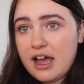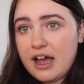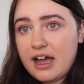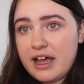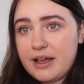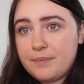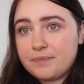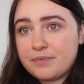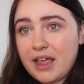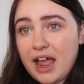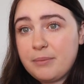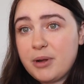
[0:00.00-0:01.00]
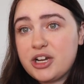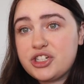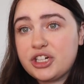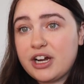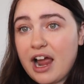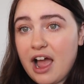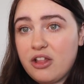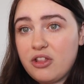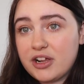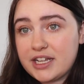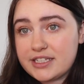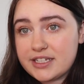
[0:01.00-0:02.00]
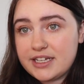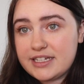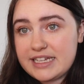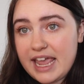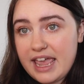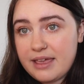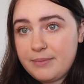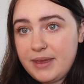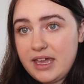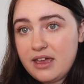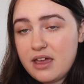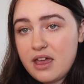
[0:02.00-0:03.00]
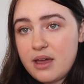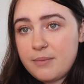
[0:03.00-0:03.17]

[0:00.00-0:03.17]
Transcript: I'm not sure how long it's going to take me,